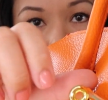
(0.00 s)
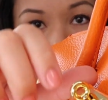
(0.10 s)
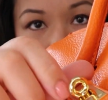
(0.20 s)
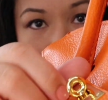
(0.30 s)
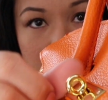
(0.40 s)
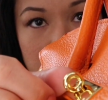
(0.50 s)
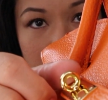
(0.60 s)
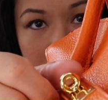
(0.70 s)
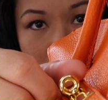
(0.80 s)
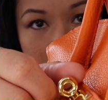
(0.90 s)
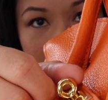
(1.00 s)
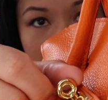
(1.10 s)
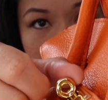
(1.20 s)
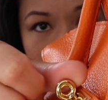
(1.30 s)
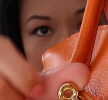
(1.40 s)
the Fashion Drug is
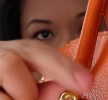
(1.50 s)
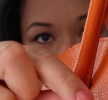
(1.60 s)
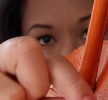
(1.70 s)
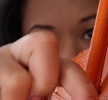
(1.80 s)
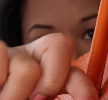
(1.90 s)
rounder,